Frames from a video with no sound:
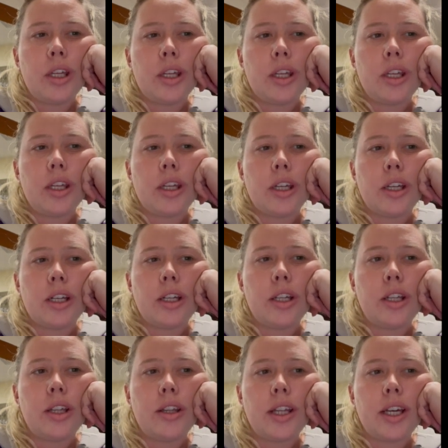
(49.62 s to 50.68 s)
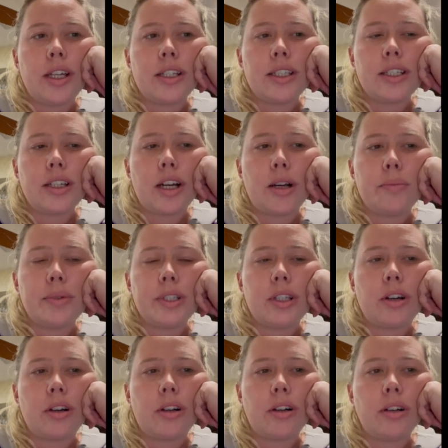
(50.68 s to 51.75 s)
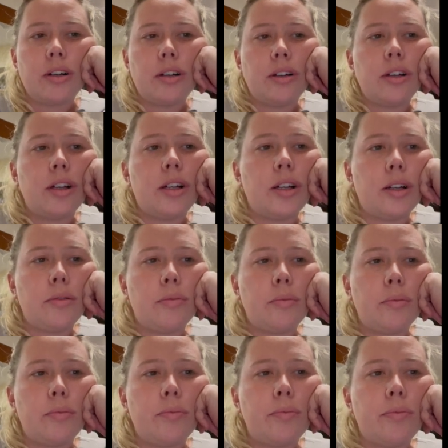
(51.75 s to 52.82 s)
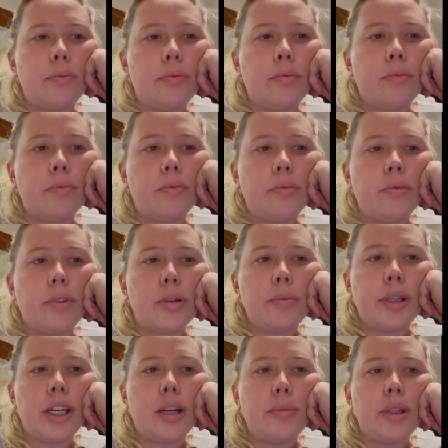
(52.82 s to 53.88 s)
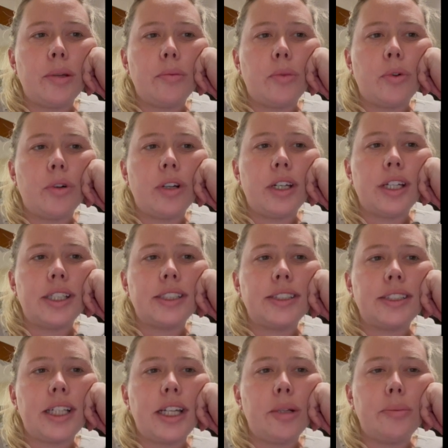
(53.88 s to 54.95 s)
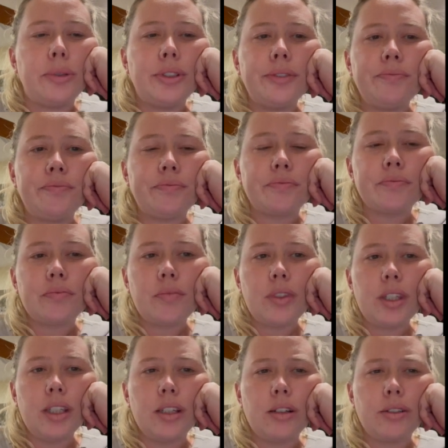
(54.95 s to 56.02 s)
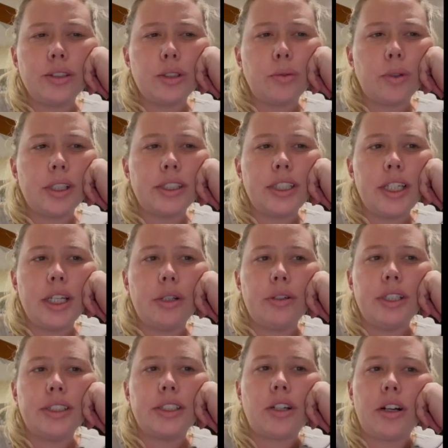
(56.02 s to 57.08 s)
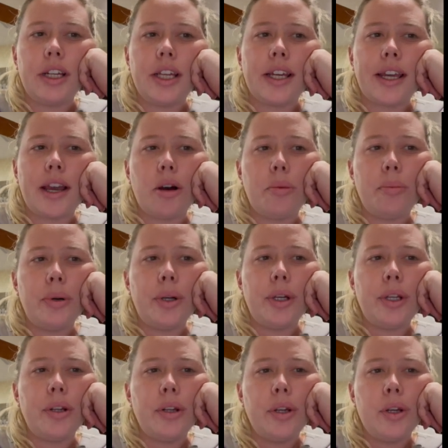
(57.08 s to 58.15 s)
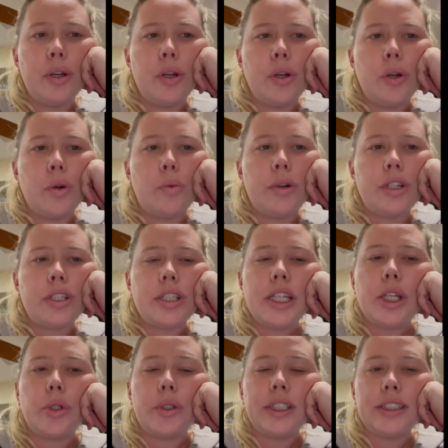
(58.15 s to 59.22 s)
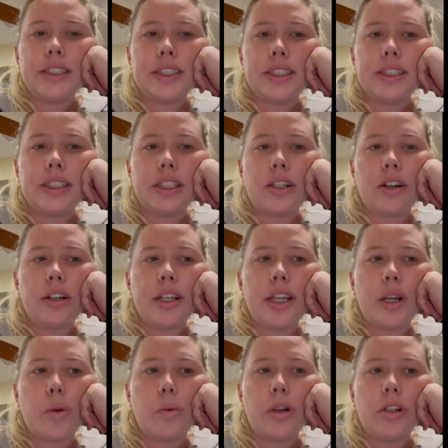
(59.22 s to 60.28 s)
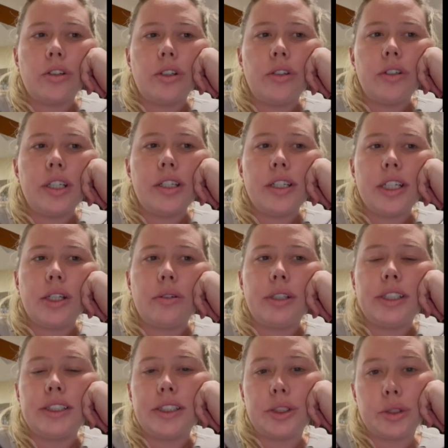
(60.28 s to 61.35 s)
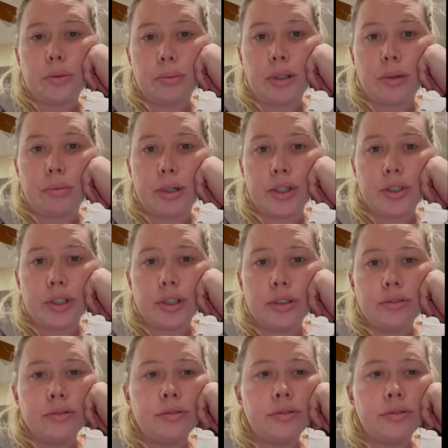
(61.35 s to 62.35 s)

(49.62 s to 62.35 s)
And that stops the heart from becoming more excitable. It also works to decrease cardiac output, which decreases the cardiac workload and decreases your blood pressure.